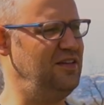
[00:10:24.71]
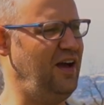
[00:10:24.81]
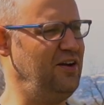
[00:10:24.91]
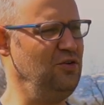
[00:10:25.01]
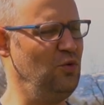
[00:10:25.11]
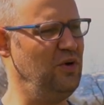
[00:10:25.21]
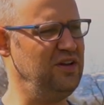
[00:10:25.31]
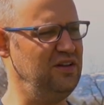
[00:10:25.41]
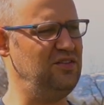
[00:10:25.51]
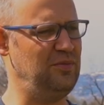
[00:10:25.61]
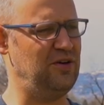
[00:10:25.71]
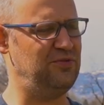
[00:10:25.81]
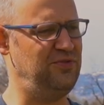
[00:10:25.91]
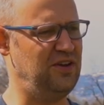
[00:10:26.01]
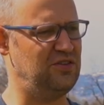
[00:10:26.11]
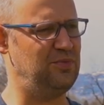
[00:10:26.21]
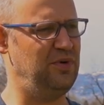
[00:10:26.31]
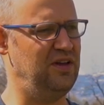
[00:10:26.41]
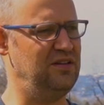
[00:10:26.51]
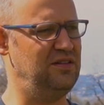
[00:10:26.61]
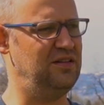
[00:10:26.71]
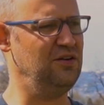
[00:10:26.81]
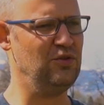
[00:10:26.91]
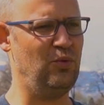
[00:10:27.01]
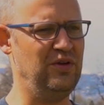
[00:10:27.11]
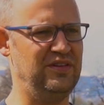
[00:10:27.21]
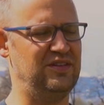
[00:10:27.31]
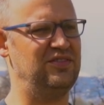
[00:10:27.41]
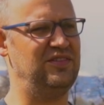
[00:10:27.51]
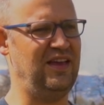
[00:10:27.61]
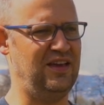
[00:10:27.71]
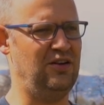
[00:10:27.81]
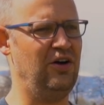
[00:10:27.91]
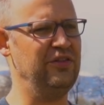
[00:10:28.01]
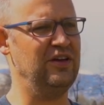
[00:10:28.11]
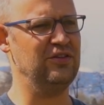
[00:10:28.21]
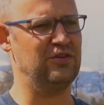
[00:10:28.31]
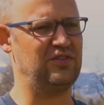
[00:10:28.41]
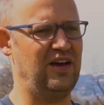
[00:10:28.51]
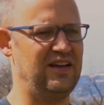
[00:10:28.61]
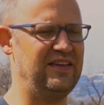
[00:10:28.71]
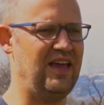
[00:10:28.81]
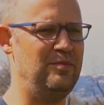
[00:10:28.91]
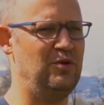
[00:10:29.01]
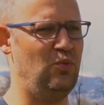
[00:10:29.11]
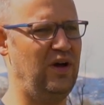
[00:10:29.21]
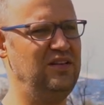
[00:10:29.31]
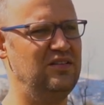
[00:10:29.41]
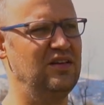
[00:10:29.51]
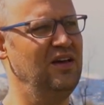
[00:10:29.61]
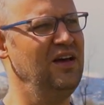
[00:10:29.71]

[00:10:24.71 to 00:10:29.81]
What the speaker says: I don't know what it is about fish, but they're the one that stayed. All the others kind of came and went.